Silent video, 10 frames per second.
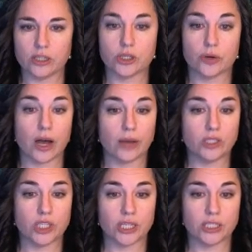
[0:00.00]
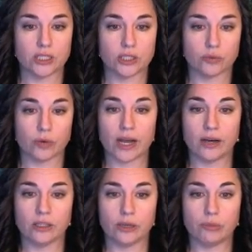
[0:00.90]
So I would change this
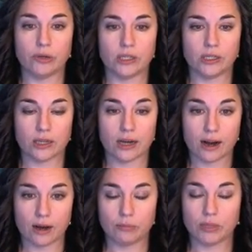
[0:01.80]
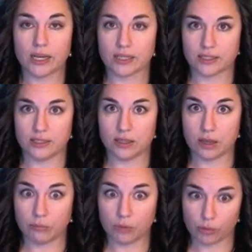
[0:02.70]
around and put it in complex
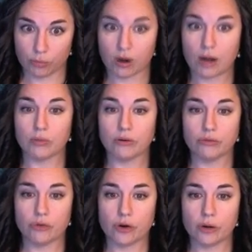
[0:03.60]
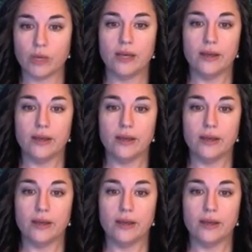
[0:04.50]
number proper form,